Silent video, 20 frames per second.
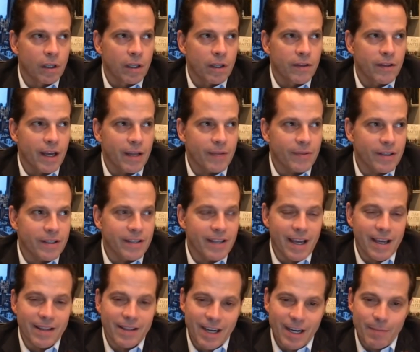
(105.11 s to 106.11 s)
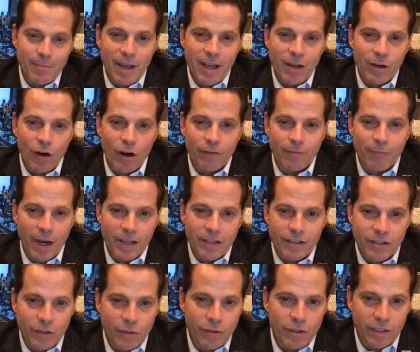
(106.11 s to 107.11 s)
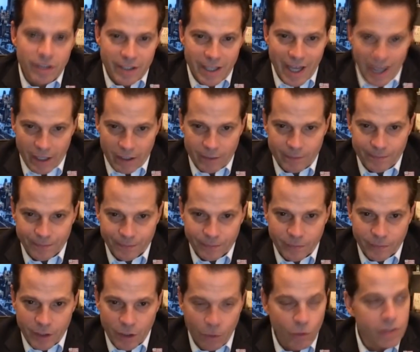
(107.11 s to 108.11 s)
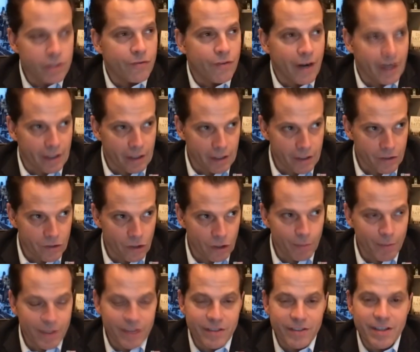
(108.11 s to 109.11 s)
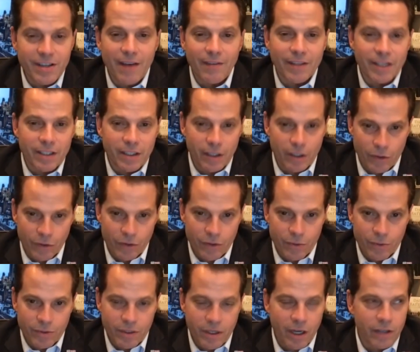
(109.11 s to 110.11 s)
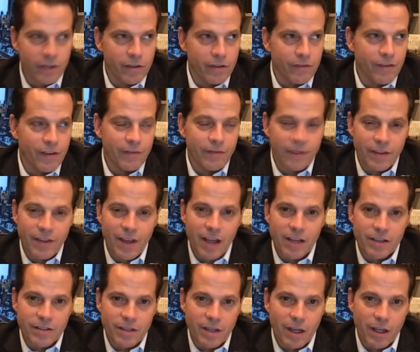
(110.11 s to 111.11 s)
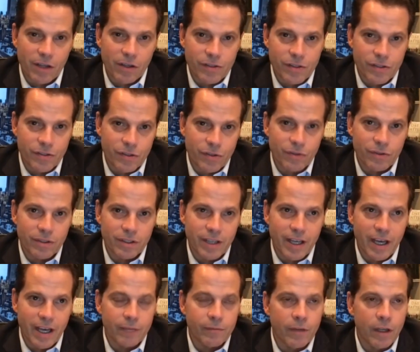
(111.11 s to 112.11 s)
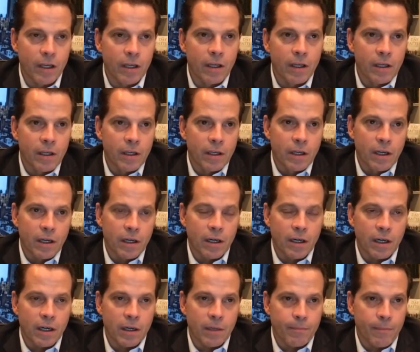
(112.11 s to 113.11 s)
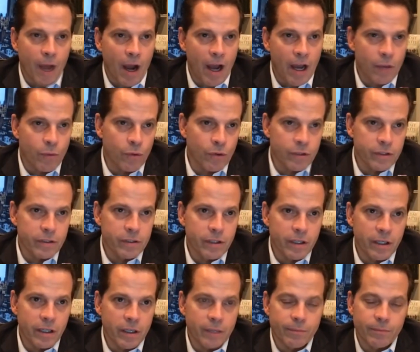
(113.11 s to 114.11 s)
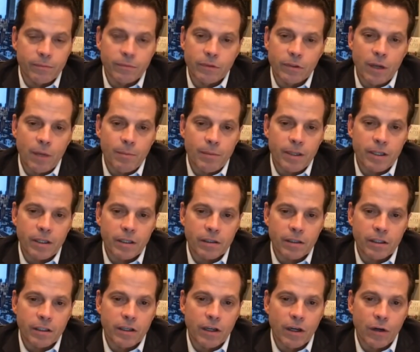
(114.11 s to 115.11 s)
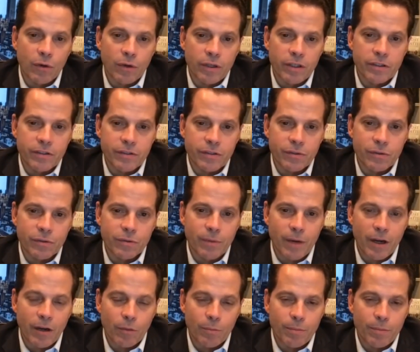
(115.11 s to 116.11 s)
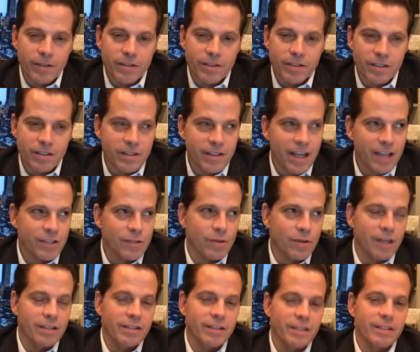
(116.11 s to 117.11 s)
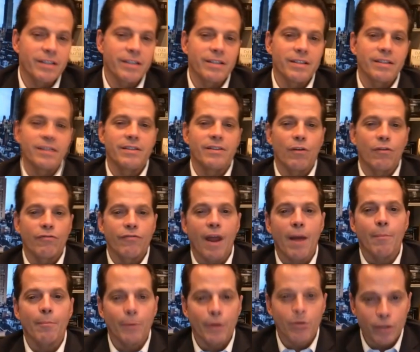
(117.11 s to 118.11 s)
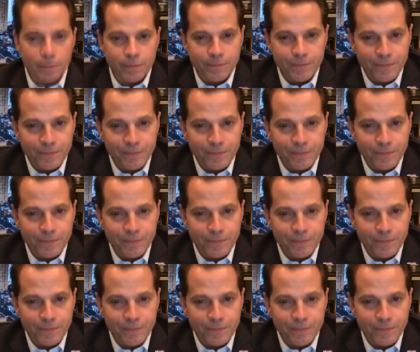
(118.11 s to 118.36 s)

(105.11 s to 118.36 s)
that the day that I paid off my student debt, which frankly took me 7 years, it was $150,000 of student debt, I would immediately go into my own business. And that's what I did in November